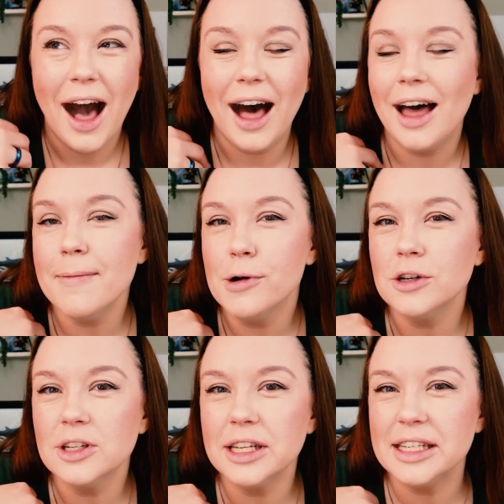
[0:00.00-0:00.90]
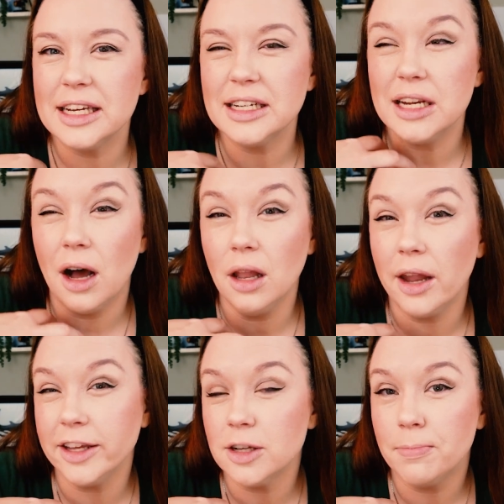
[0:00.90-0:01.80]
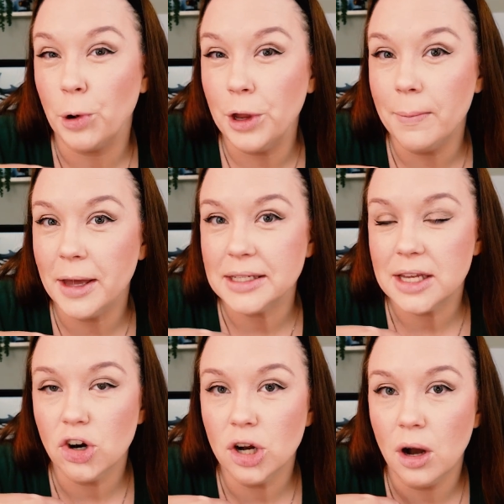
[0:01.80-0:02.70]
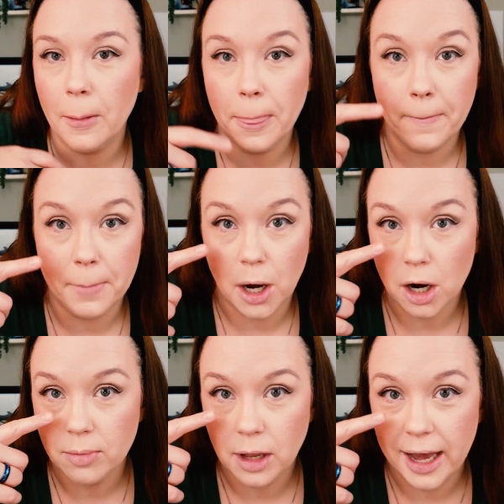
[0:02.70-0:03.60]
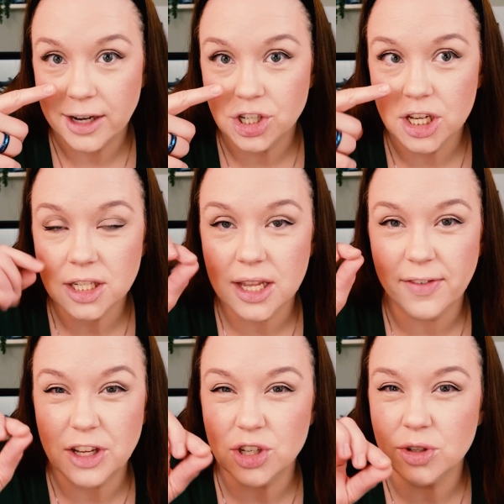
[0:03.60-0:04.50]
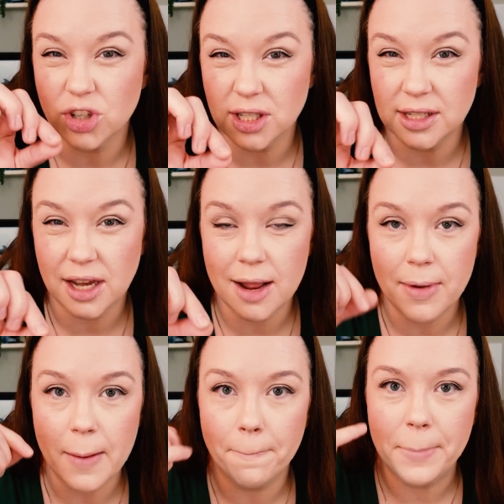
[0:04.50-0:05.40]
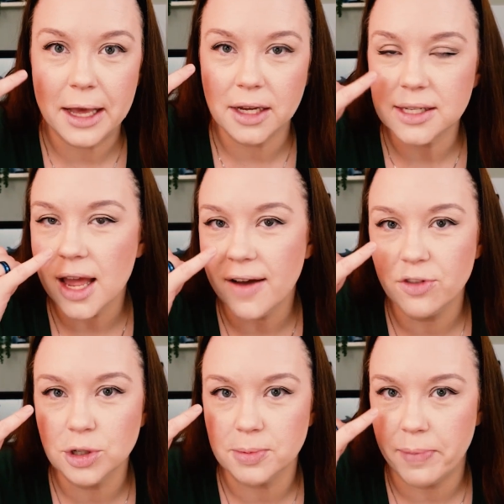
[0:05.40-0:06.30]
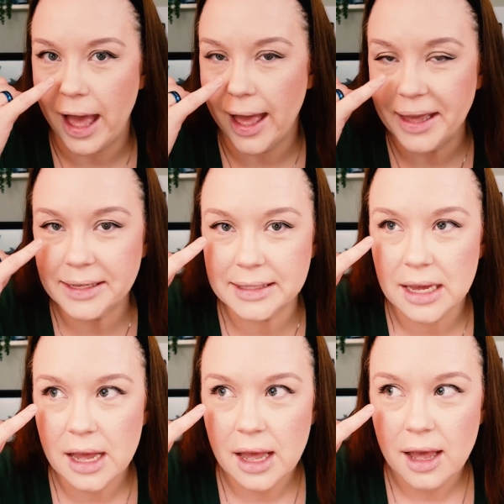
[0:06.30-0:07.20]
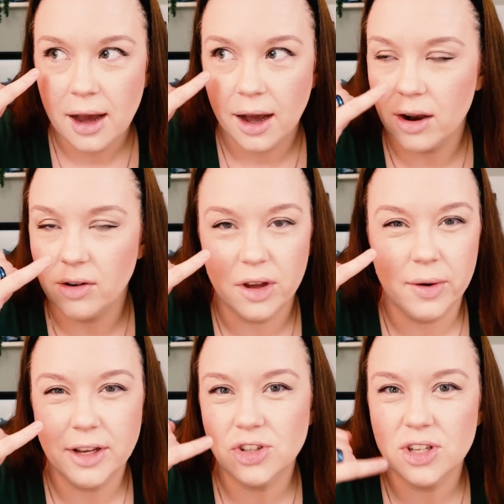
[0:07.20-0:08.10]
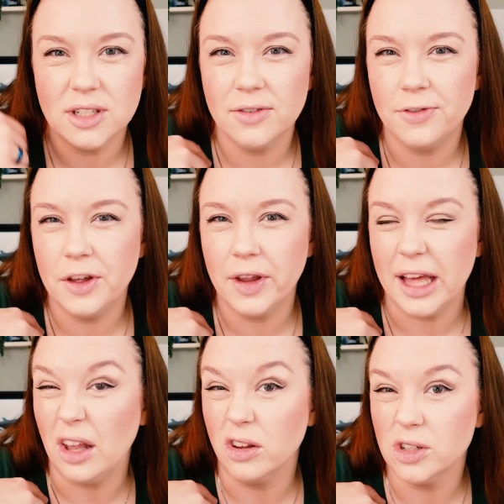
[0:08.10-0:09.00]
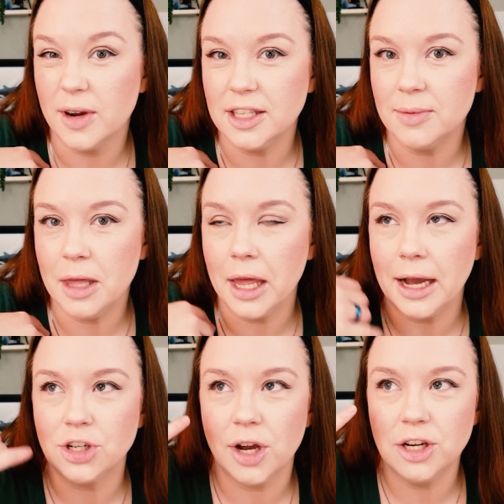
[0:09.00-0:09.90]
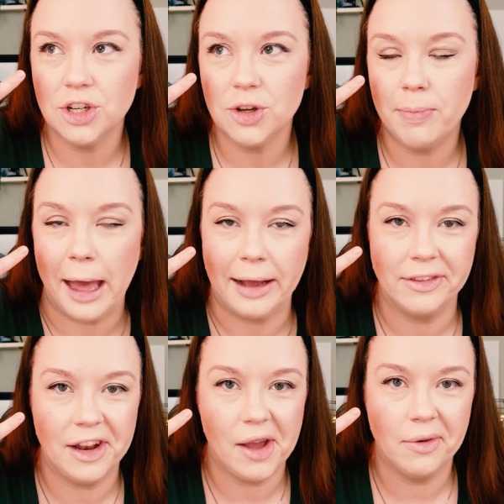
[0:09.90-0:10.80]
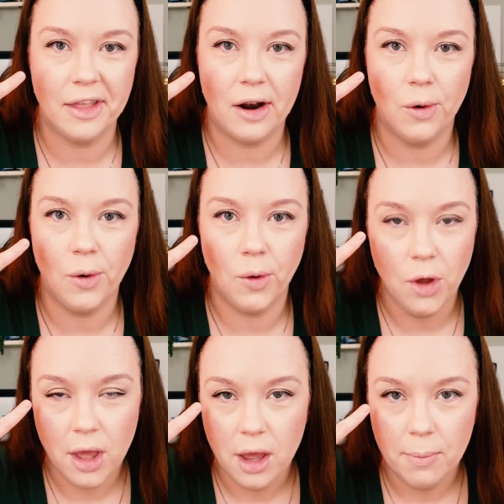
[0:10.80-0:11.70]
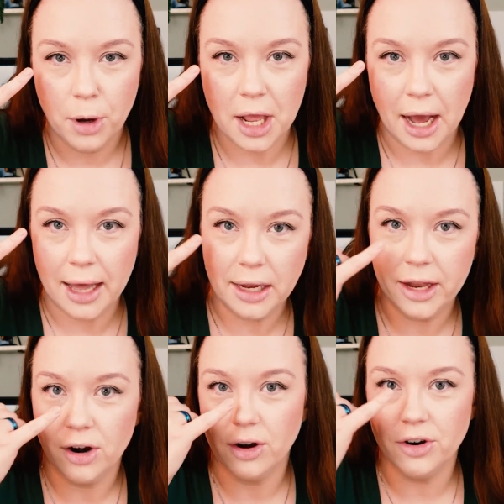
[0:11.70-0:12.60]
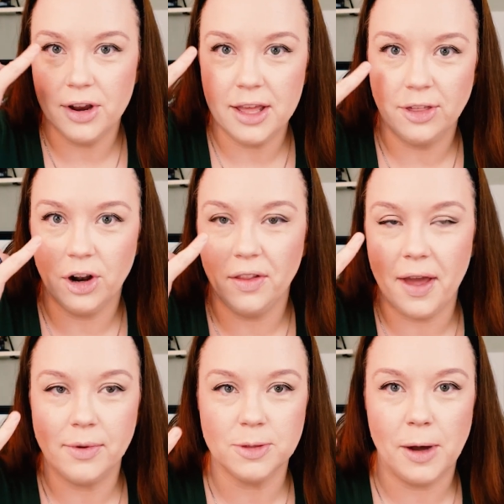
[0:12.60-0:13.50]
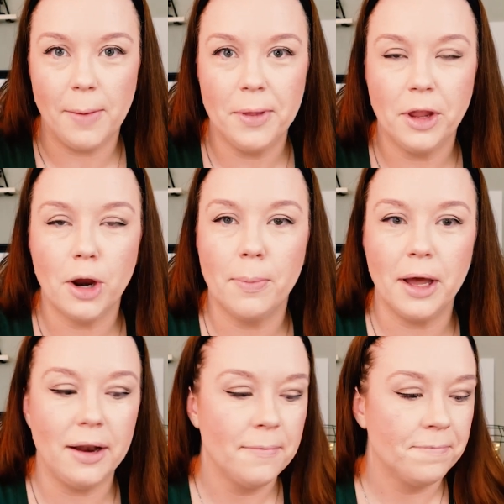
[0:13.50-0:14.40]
I personally tend to not like to put mascara on the bottom lashes. If I do, it's just a tiny bit. Because I have those bags, I don't know. It just doesn't feel like it looks right to me. Like I tried to do back in the day when that whole putting eyeliner underneath and all of that was popular, but